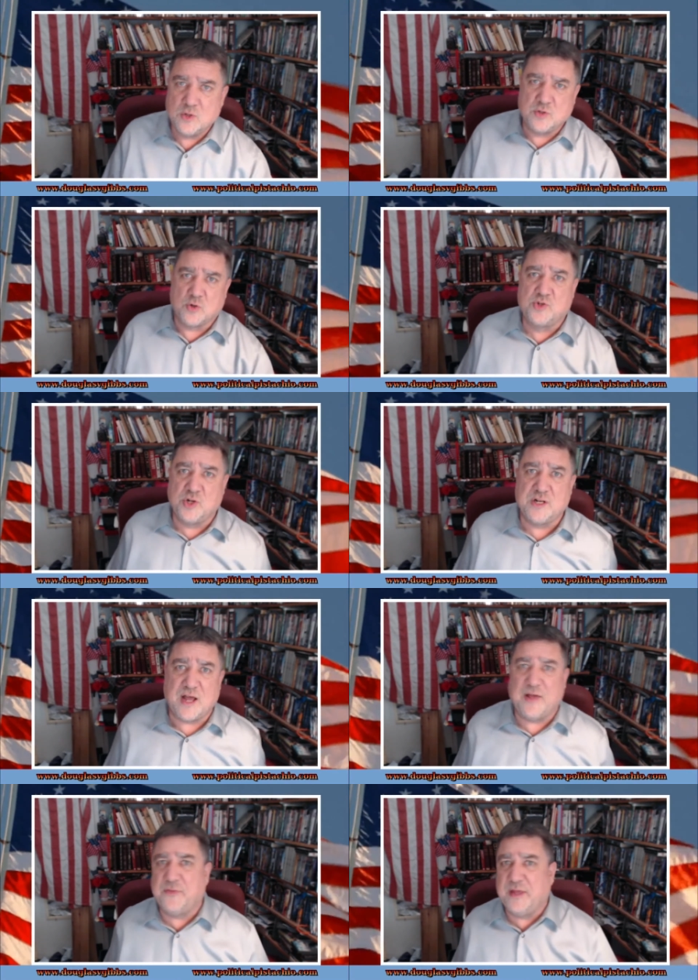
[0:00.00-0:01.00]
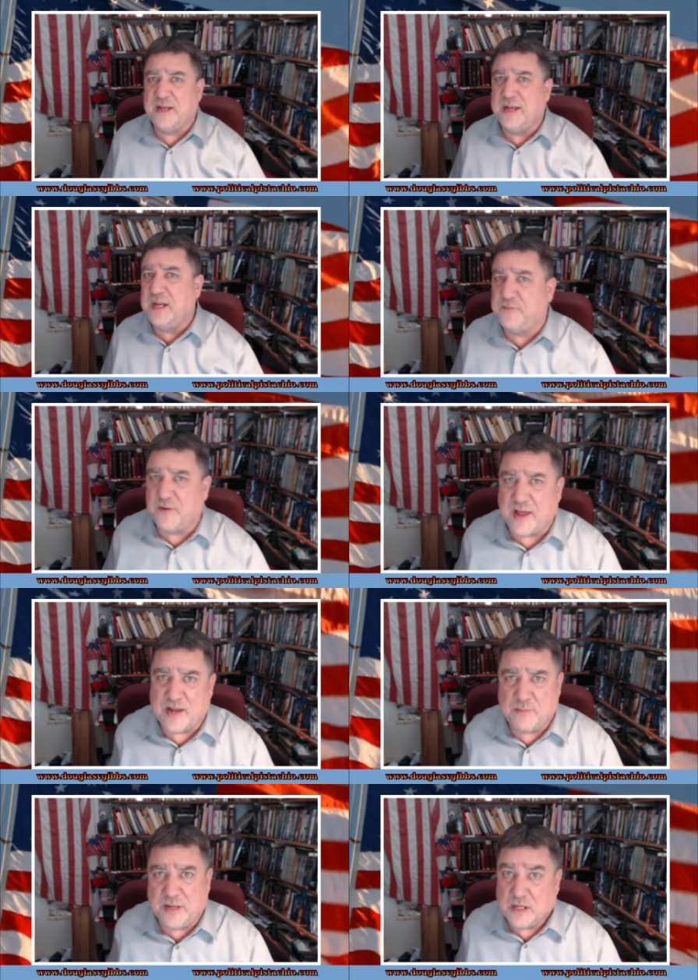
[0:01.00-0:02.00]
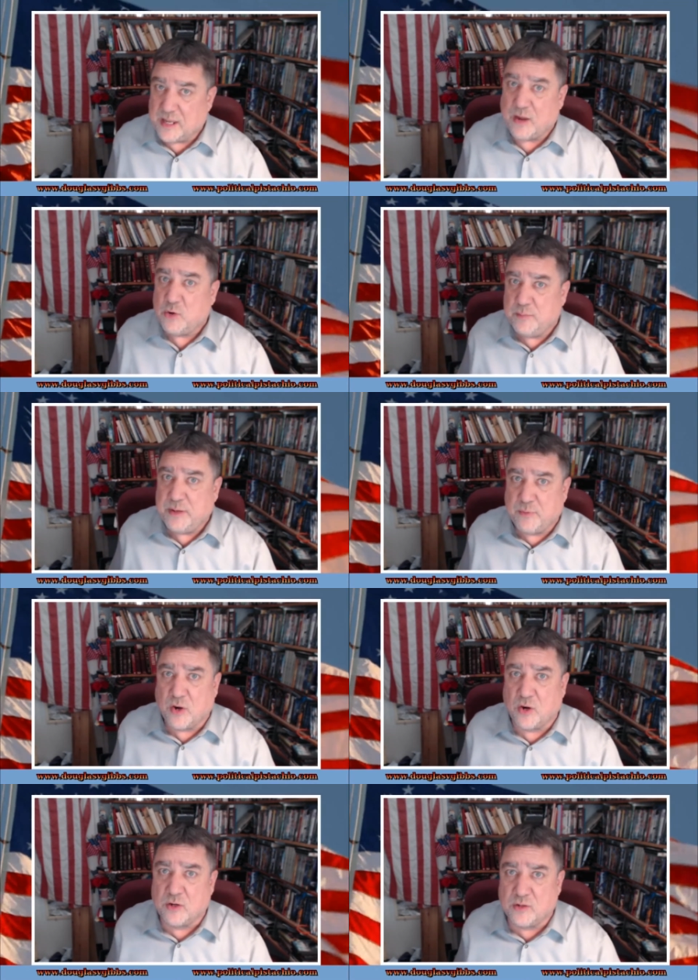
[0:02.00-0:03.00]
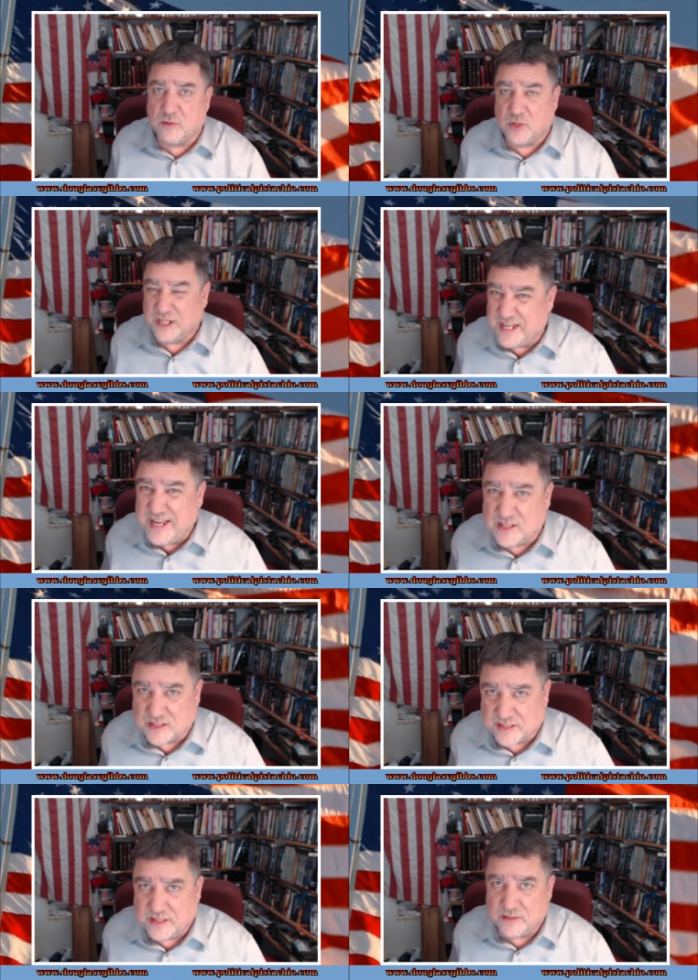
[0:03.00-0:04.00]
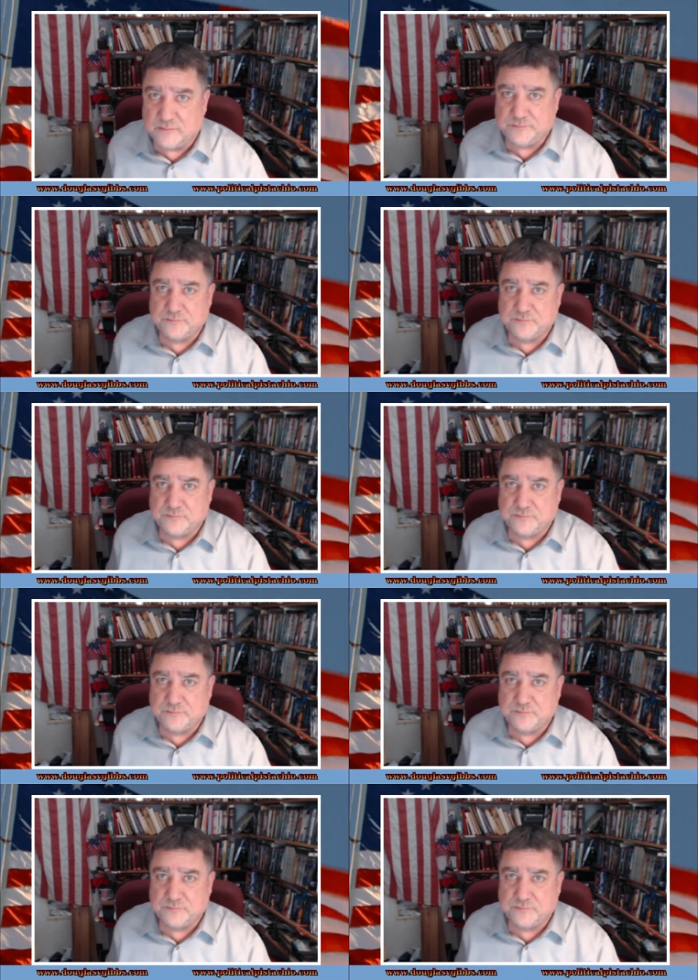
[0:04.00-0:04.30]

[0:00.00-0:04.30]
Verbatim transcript: So should not then any flag be allowed to be burned legally?